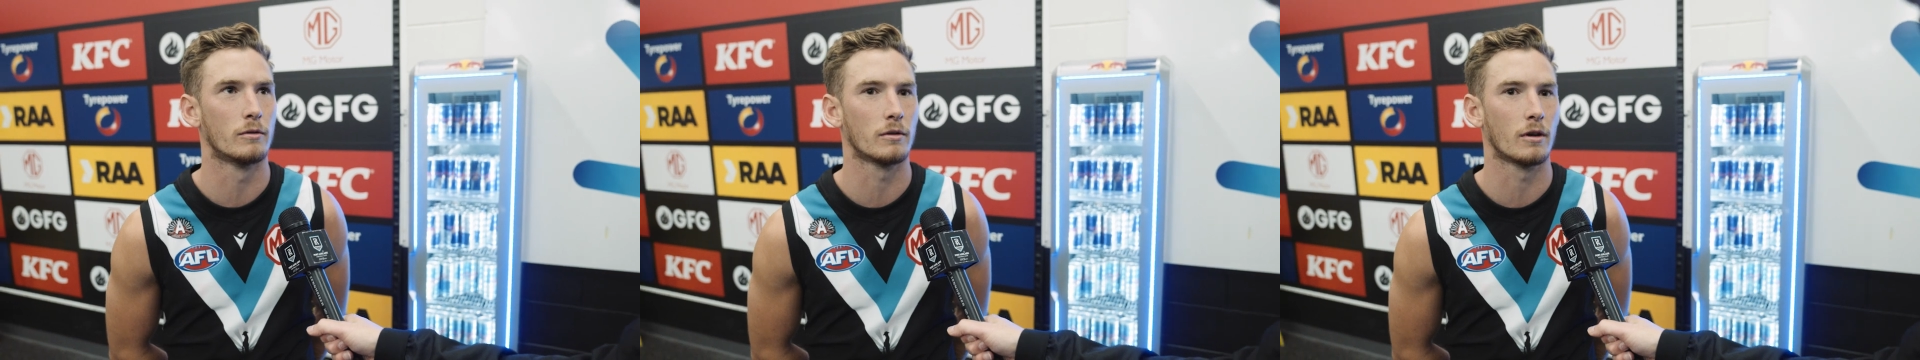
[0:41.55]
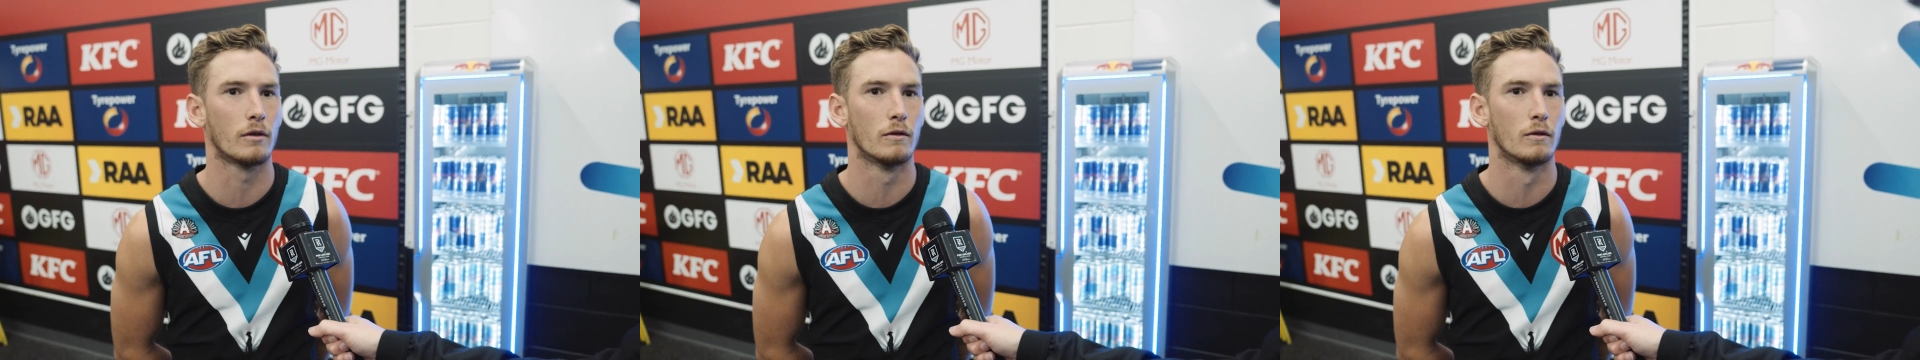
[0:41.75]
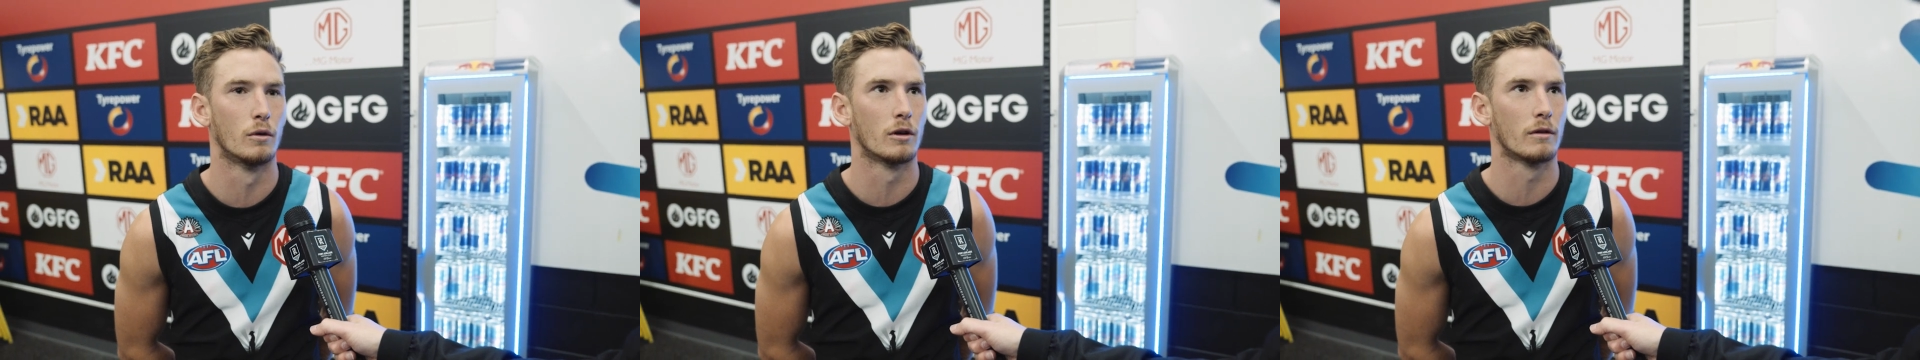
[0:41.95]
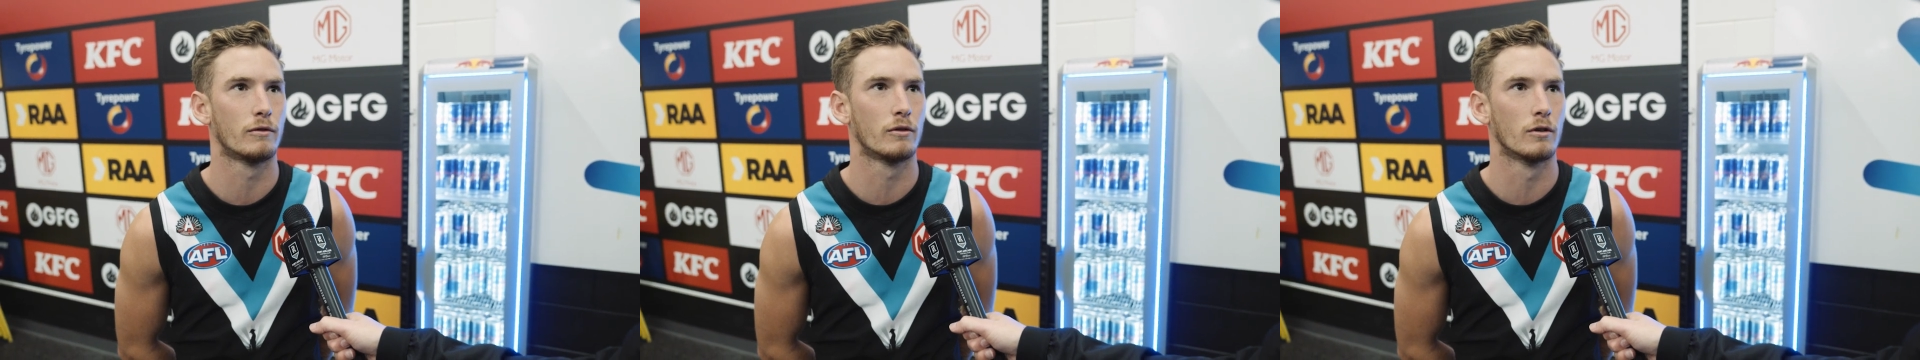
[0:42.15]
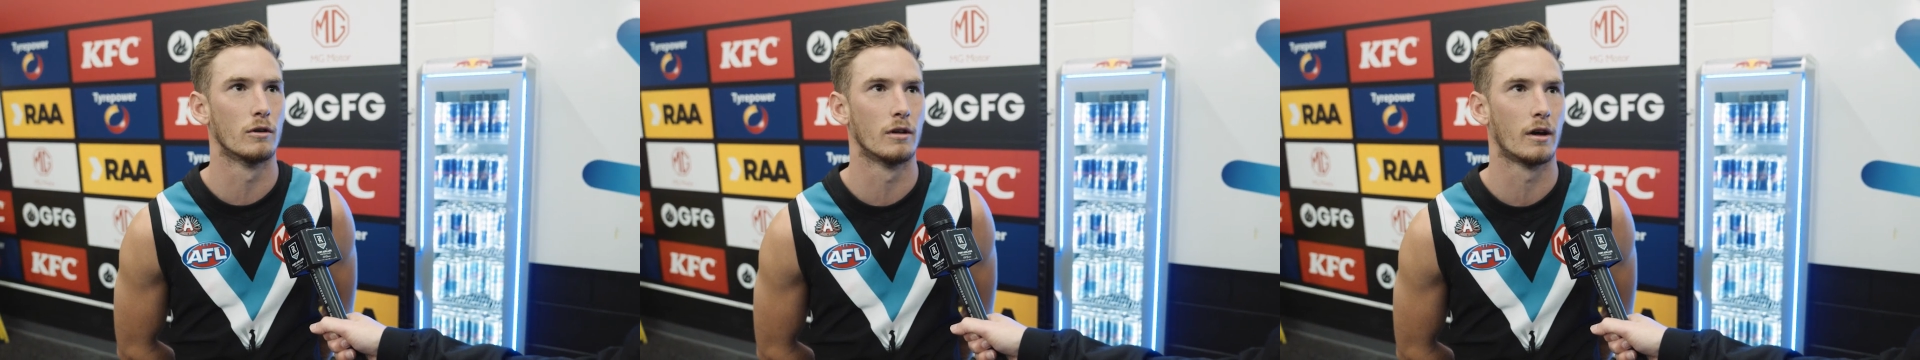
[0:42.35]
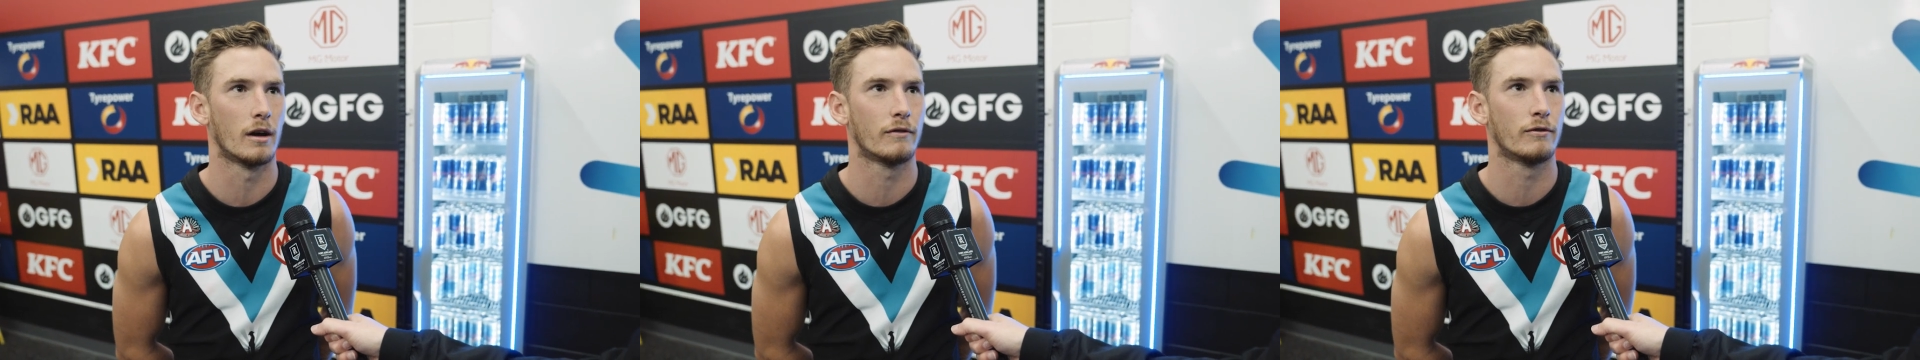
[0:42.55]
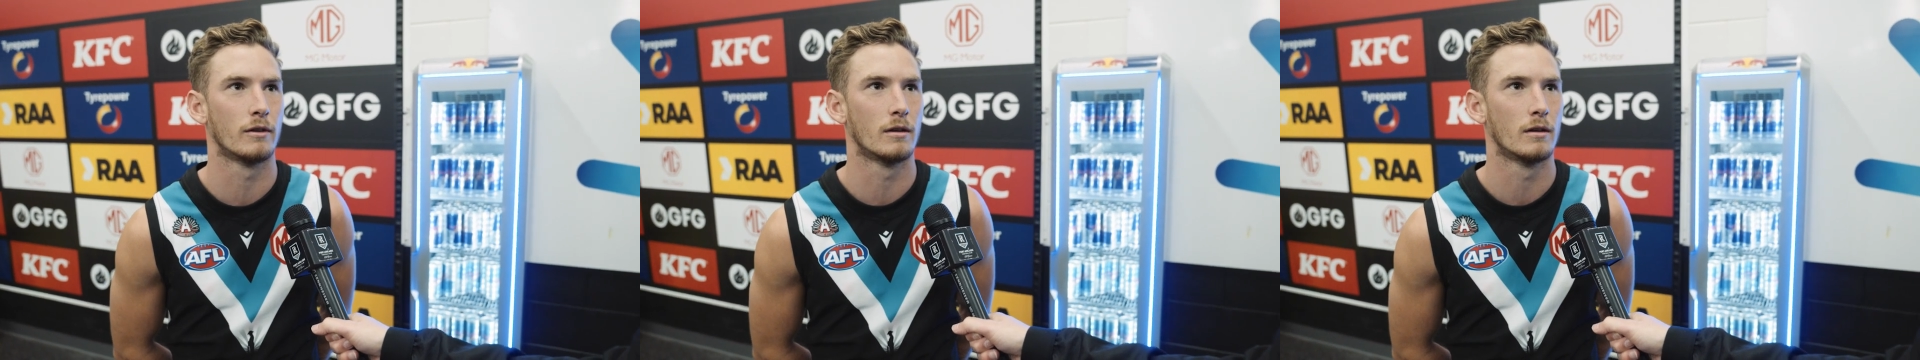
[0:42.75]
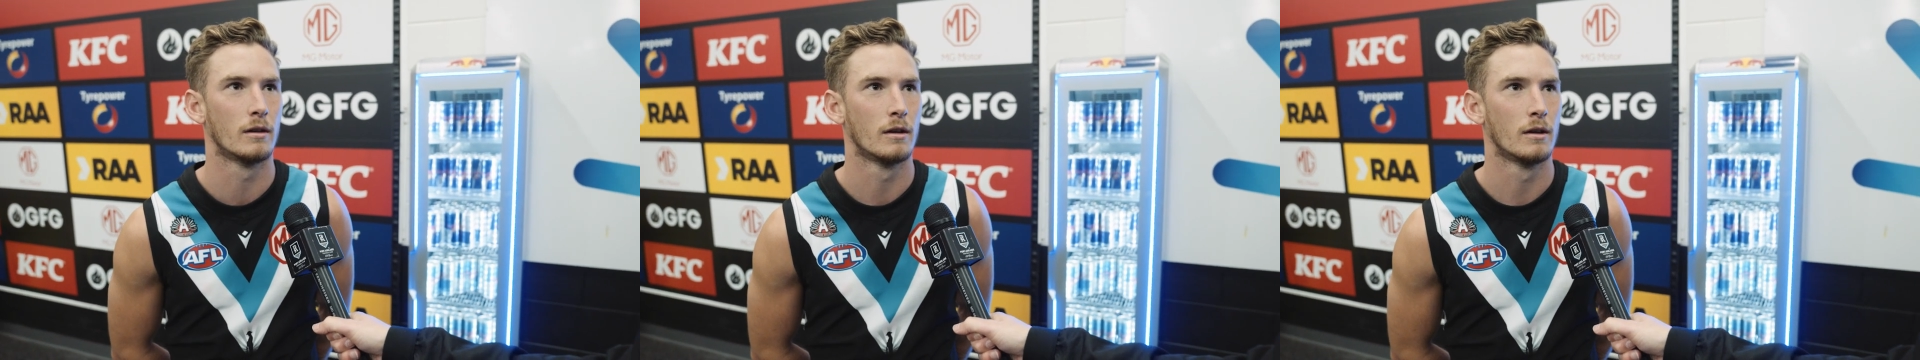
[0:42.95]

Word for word: we got rewarded for all our effort,